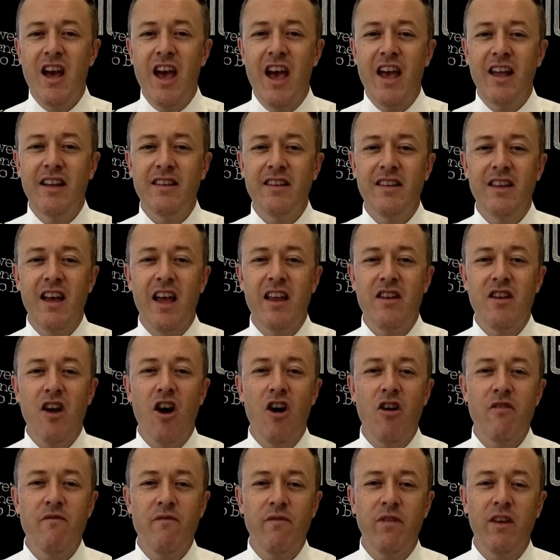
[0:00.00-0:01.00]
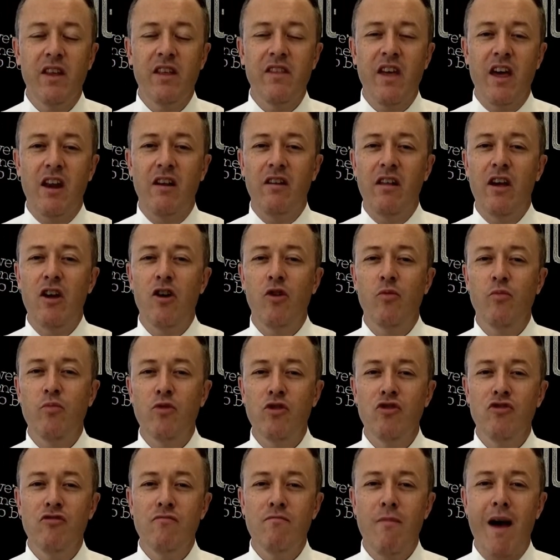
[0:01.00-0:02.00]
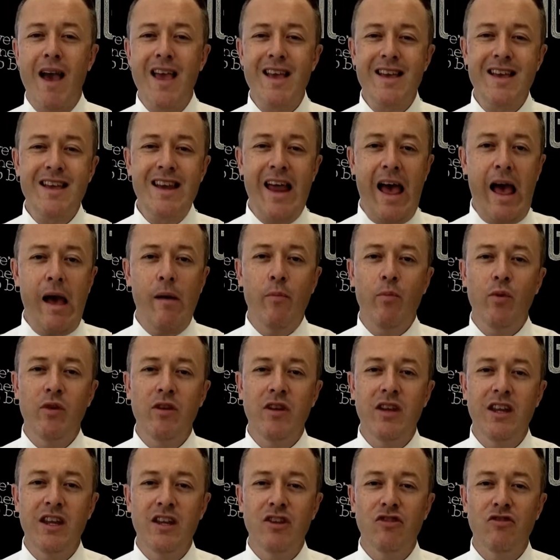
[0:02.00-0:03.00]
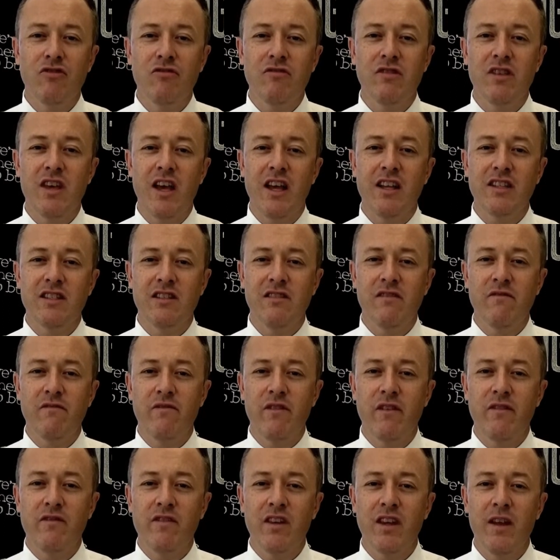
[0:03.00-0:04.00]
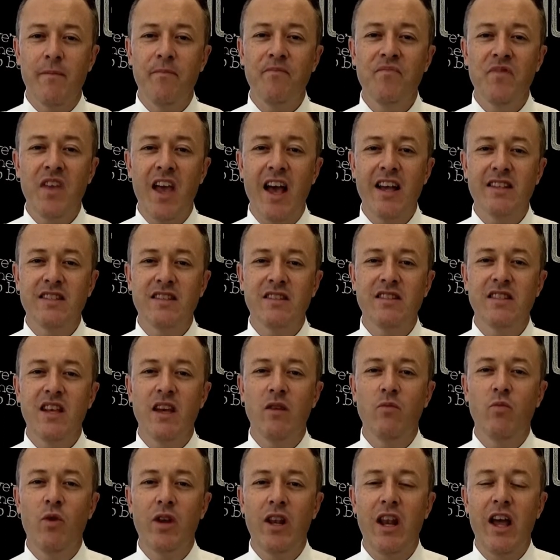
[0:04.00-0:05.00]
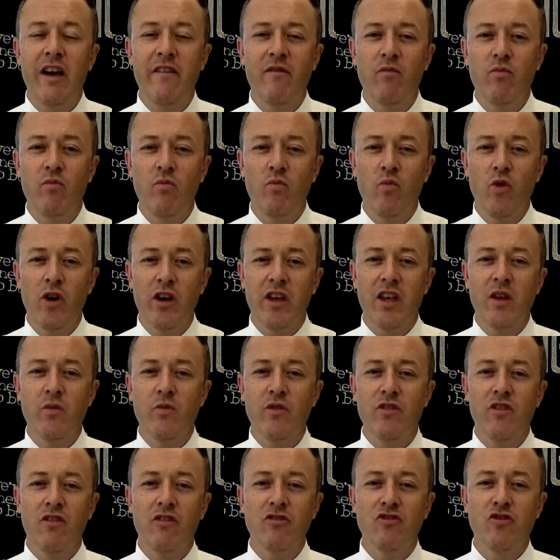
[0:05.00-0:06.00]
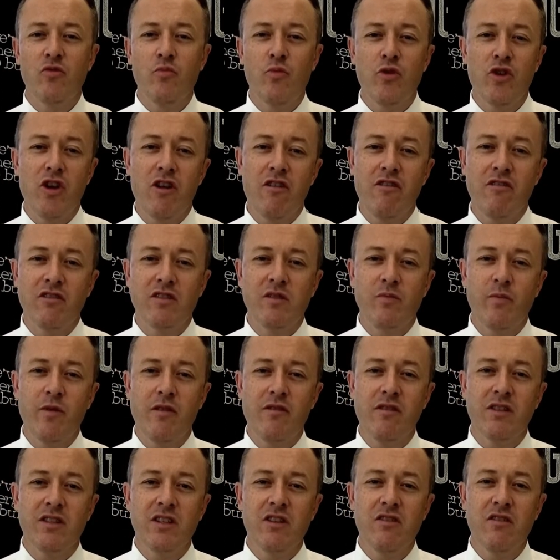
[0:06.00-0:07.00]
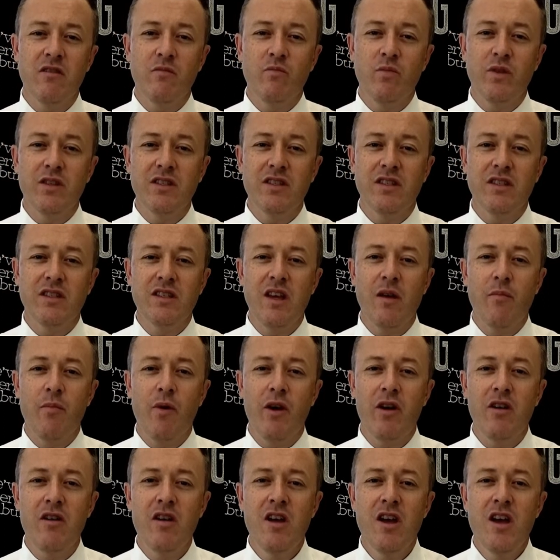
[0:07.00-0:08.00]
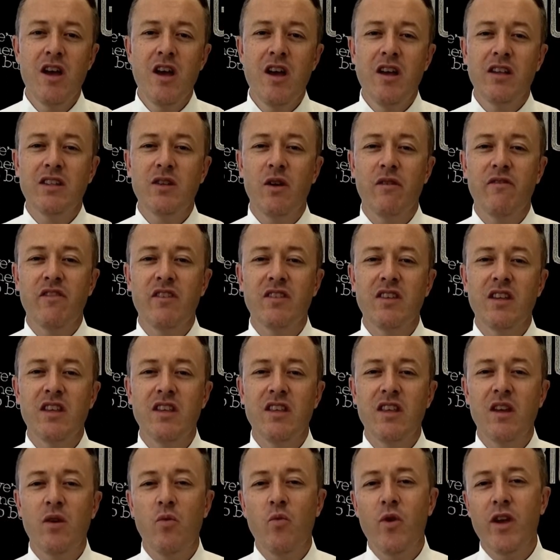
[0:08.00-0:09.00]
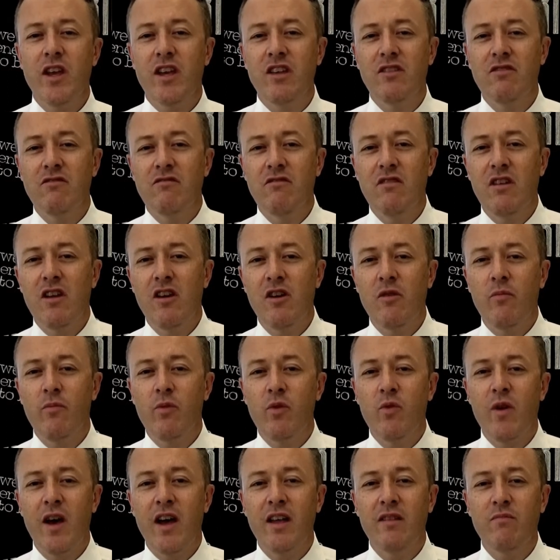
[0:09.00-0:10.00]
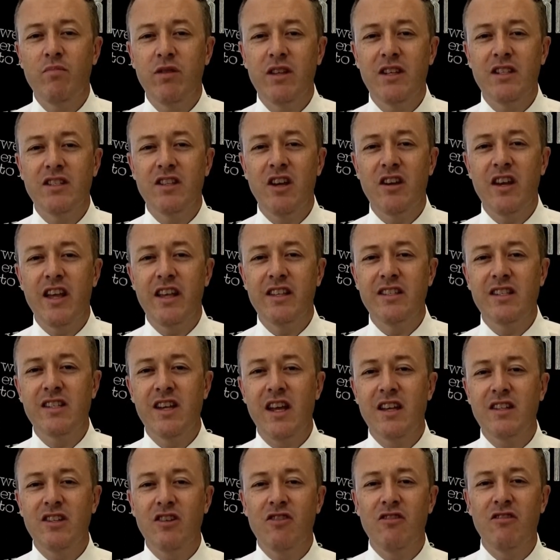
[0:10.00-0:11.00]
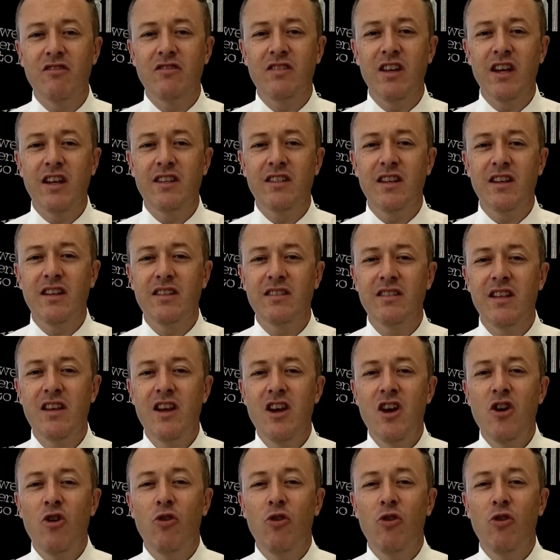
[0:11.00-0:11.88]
and hopefully that'll help you make it happen in 2015. As I said, we love working with entrepreneurial spirits here at Business Depot. So if there's anything we can do to help you out, please don't hesitate to contact us